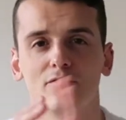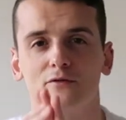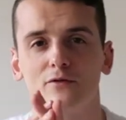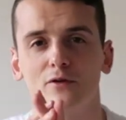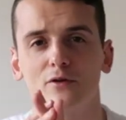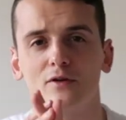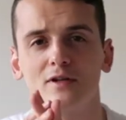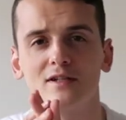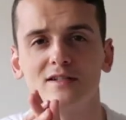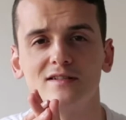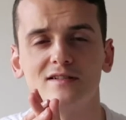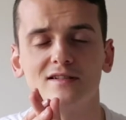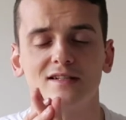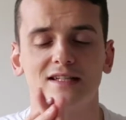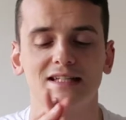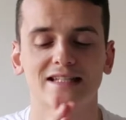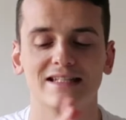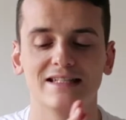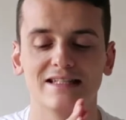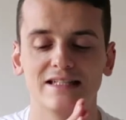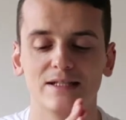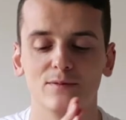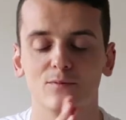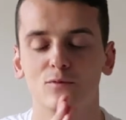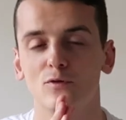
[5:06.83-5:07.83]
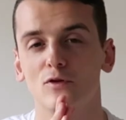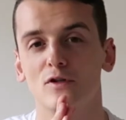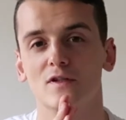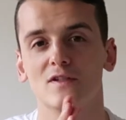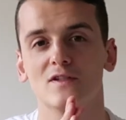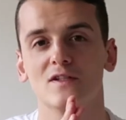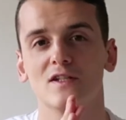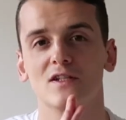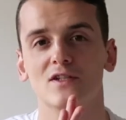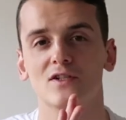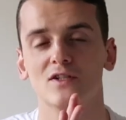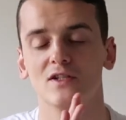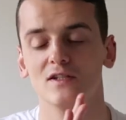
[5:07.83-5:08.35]
forest and deep work
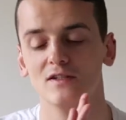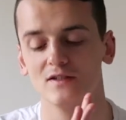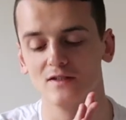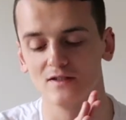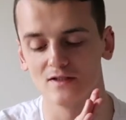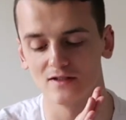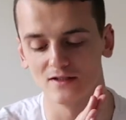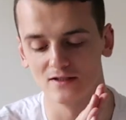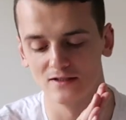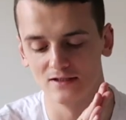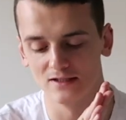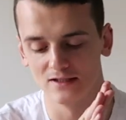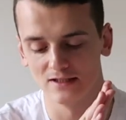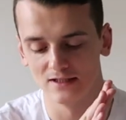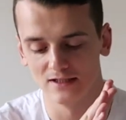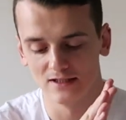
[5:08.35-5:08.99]
sessions.